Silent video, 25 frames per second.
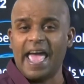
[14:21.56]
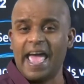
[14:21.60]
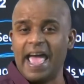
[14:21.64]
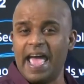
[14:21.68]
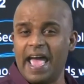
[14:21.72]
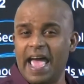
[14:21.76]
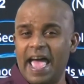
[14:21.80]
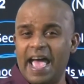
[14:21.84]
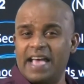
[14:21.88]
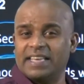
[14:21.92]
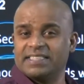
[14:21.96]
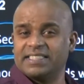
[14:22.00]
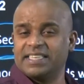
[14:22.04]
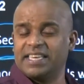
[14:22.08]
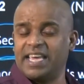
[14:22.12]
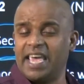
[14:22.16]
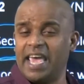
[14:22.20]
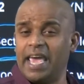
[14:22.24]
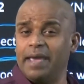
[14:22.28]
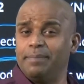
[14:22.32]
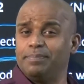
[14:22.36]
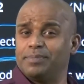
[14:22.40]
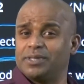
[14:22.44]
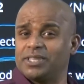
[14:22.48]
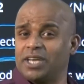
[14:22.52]
as
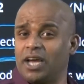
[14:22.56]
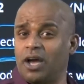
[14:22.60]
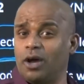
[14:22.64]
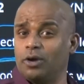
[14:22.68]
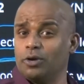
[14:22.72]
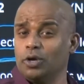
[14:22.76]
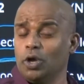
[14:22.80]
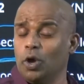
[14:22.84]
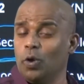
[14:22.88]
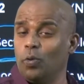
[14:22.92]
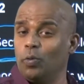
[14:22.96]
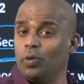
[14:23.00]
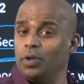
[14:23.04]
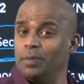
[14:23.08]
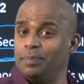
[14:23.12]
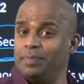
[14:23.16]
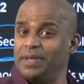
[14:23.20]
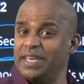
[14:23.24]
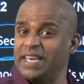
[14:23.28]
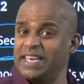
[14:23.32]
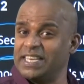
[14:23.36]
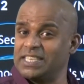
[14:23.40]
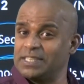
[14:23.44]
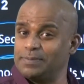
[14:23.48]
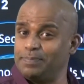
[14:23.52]
Cape Town will
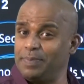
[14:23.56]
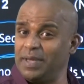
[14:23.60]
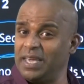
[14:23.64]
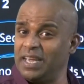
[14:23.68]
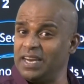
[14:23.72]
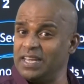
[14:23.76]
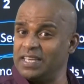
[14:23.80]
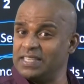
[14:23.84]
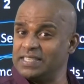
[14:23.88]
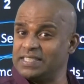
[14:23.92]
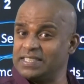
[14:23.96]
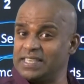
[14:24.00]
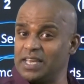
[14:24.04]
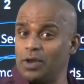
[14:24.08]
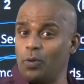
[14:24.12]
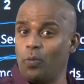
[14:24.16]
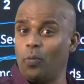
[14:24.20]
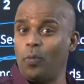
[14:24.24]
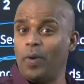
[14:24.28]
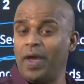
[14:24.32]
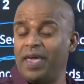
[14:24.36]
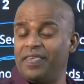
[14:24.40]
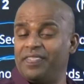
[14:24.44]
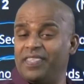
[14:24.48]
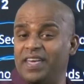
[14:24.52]
be experiencing
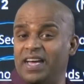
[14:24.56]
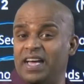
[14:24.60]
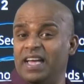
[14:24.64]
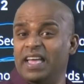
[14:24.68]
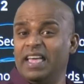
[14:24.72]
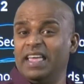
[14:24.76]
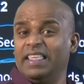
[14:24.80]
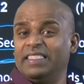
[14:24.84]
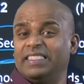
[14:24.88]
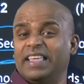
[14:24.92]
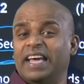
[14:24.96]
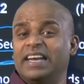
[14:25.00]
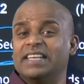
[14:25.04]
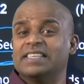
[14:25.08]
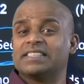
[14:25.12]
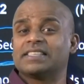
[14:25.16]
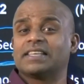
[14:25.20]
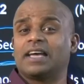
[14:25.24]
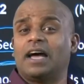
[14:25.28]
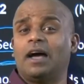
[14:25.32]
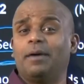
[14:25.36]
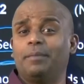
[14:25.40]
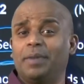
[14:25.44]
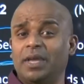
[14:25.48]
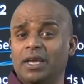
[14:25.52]
weather that is
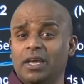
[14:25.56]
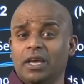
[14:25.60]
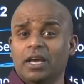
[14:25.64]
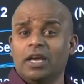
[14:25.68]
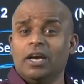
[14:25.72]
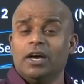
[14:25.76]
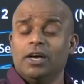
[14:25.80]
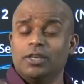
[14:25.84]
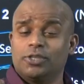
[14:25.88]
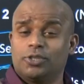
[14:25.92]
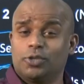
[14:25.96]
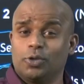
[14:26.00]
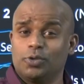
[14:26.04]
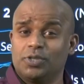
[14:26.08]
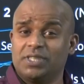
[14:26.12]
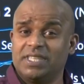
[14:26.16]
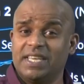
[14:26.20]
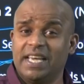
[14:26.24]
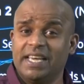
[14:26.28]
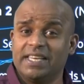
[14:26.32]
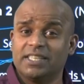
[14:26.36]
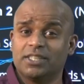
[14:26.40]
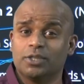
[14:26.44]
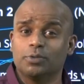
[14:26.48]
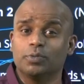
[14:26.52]
coming
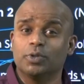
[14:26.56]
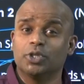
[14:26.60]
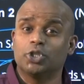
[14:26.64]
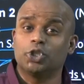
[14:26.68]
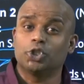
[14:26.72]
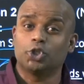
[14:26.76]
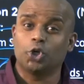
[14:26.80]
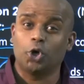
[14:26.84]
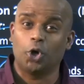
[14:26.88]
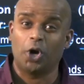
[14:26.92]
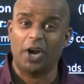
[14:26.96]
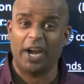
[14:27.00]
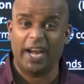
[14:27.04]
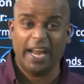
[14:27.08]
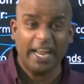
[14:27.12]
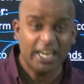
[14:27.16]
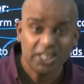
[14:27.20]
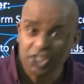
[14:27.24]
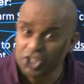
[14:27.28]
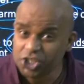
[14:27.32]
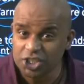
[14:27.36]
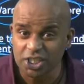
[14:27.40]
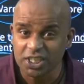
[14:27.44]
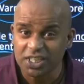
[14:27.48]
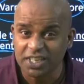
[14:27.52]
associated with
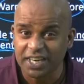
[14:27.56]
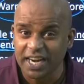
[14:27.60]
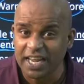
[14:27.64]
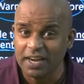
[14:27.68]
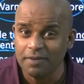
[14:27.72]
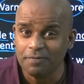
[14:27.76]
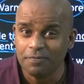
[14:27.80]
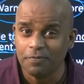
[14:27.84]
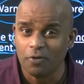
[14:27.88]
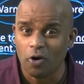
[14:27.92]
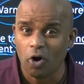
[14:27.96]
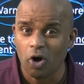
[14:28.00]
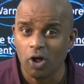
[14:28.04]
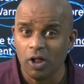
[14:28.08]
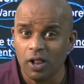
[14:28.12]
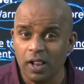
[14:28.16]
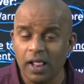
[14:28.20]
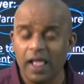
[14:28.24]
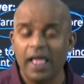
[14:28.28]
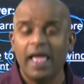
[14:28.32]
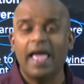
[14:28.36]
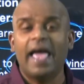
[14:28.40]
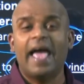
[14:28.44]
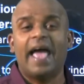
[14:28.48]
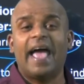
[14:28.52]
torrential rainfall
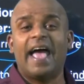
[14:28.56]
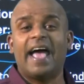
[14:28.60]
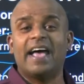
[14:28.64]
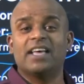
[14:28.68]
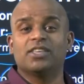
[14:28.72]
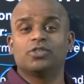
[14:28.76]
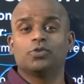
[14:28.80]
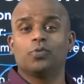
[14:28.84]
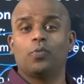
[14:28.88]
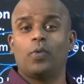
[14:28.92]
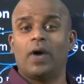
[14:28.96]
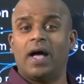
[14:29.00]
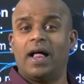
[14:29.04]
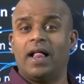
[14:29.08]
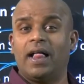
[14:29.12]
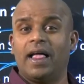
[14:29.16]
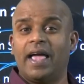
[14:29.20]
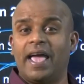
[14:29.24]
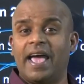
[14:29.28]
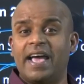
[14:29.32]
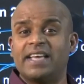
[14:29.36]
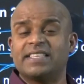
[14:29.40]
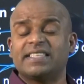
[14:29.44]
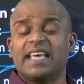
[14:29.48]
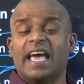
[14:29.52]
as well
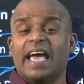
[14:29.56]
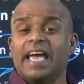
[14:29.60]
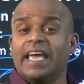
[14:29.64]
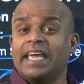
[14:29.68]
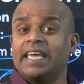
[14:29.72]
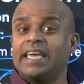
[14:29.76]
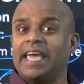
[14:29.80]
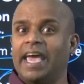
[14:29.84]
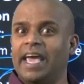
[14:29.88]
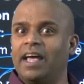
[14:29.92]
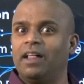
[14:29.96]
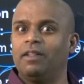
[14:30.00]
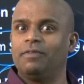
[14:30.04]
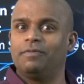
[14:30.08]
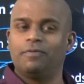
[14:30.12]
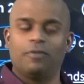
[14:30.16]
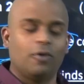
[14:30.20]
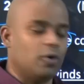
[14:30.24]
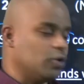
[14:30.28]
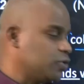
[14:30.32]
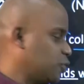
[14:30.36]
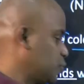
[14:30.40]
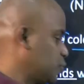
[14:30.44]
as gale force